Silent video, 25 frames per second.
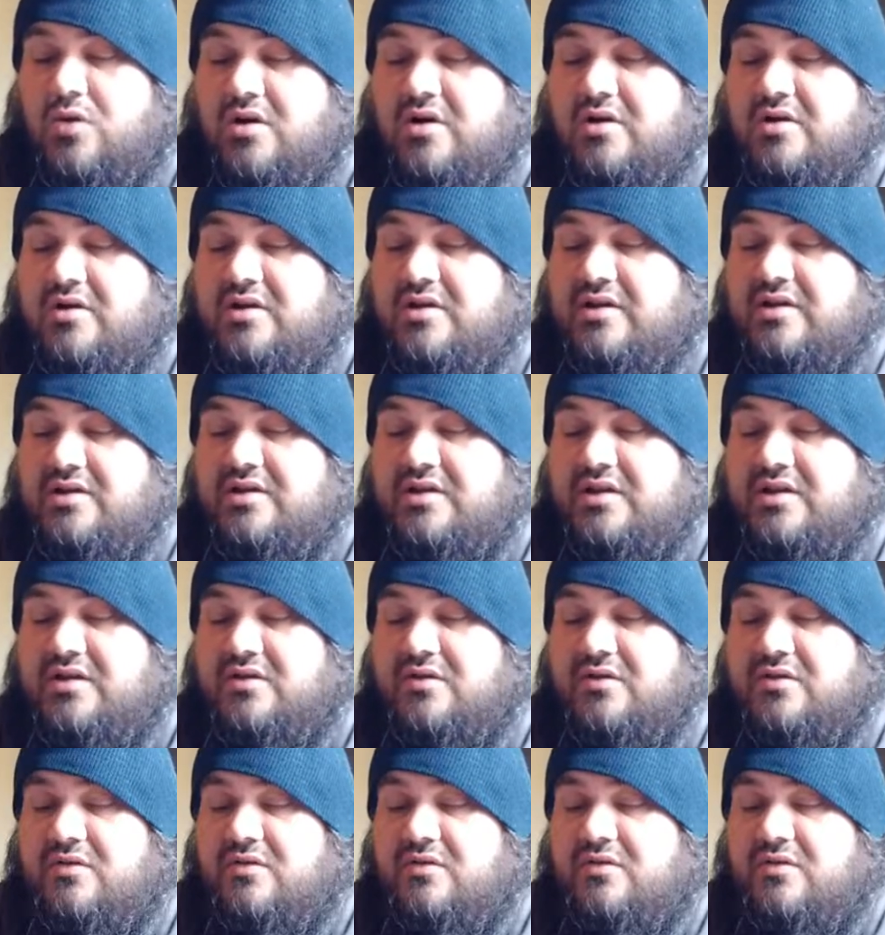A
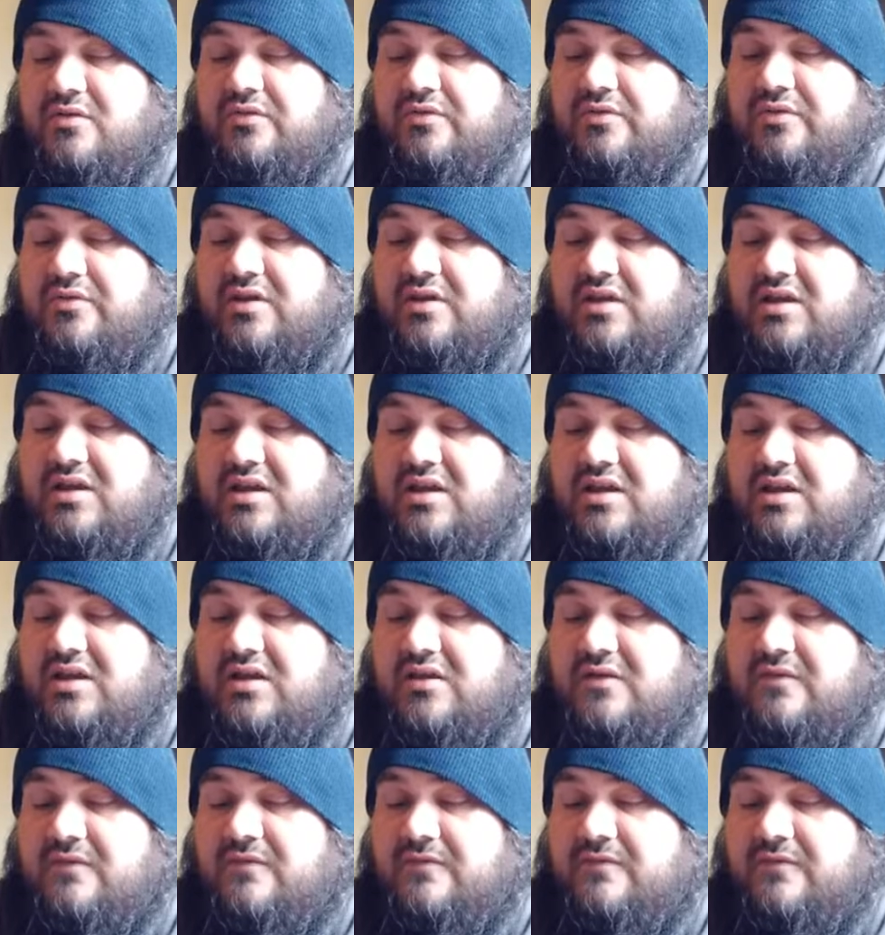one, two,
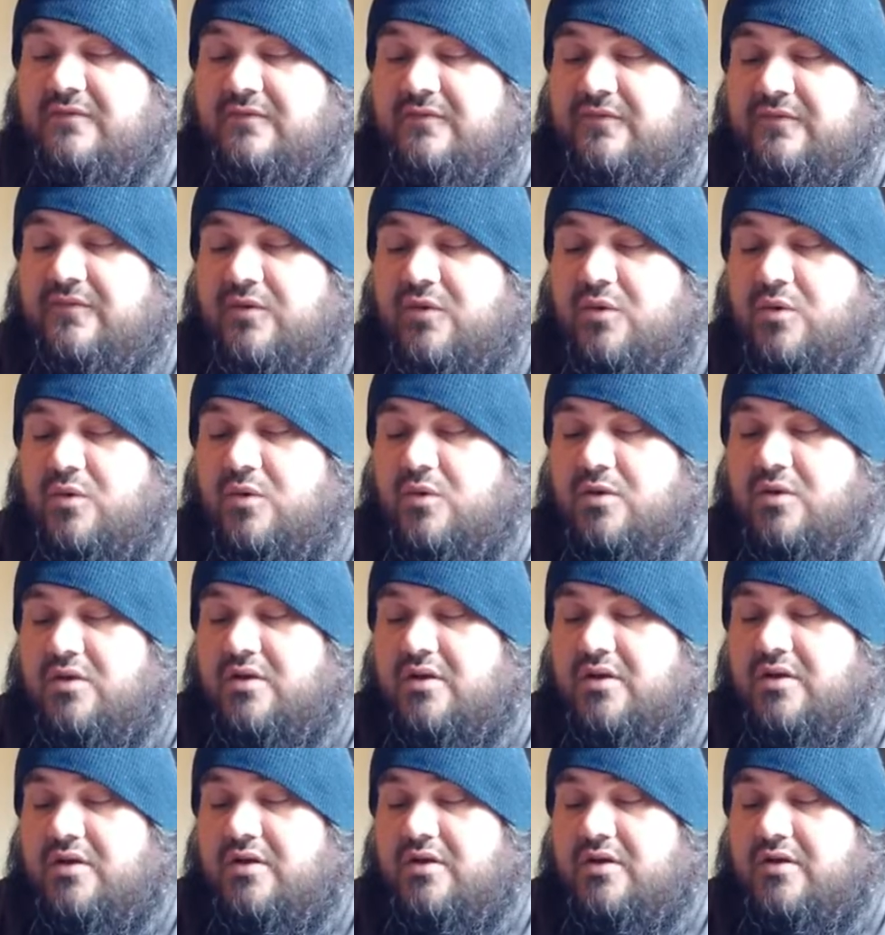three,
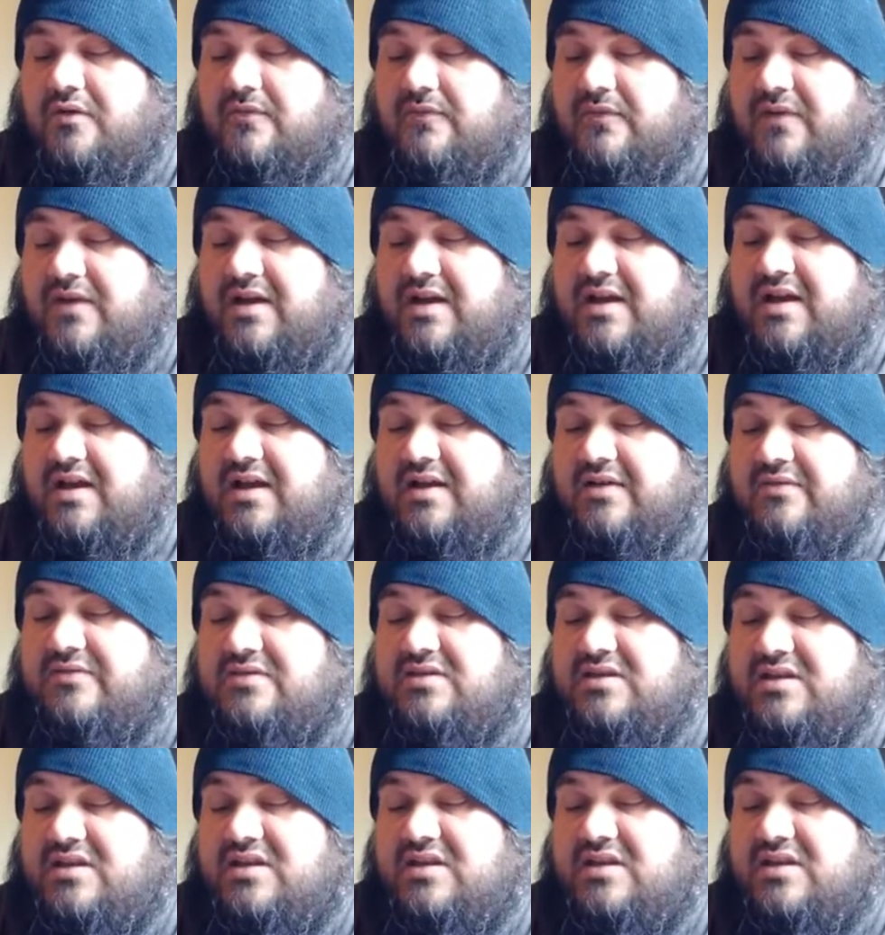four, five,
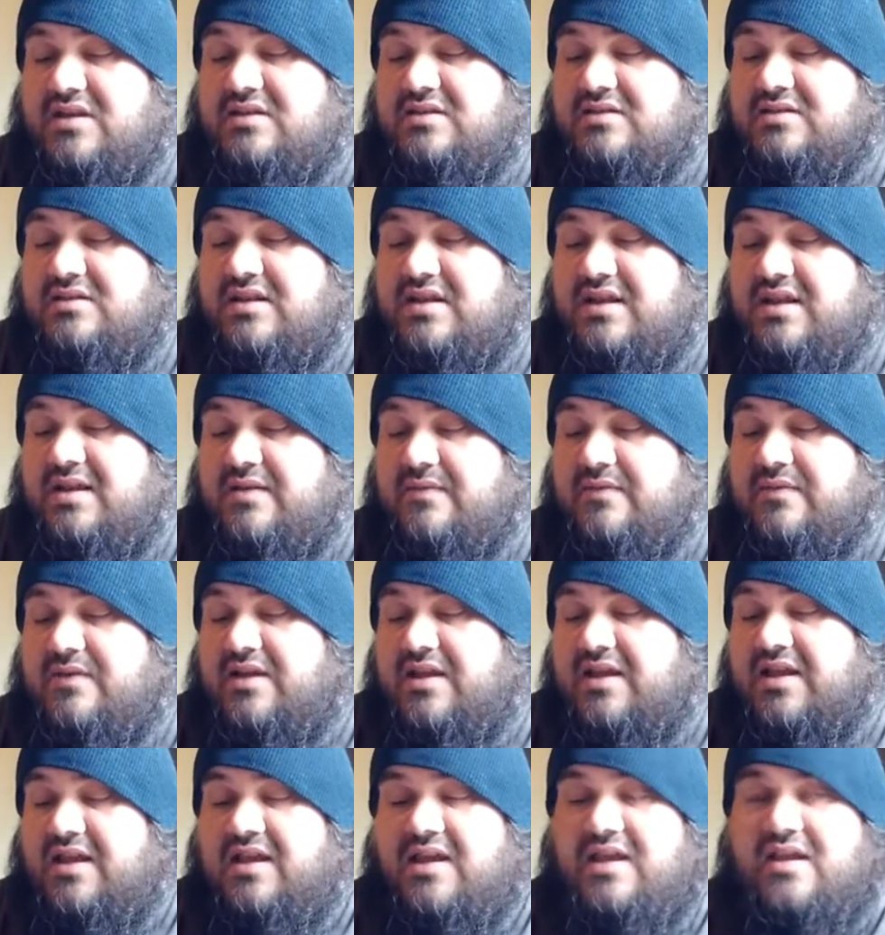six, seven,
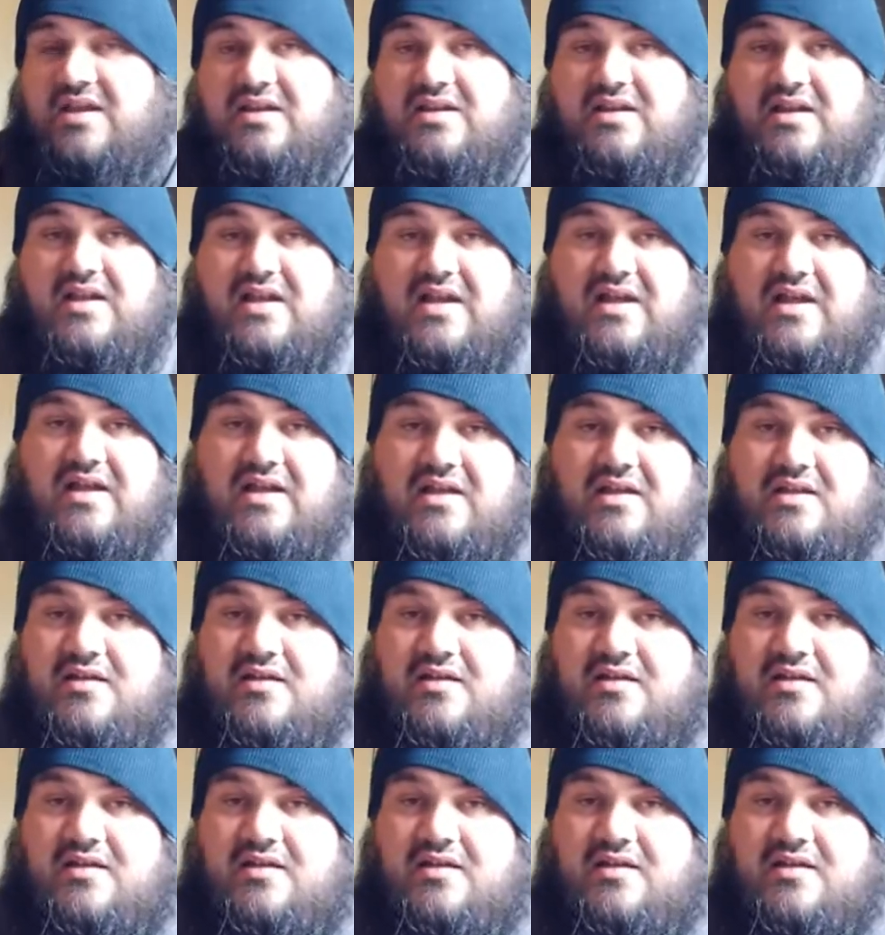eight, nine.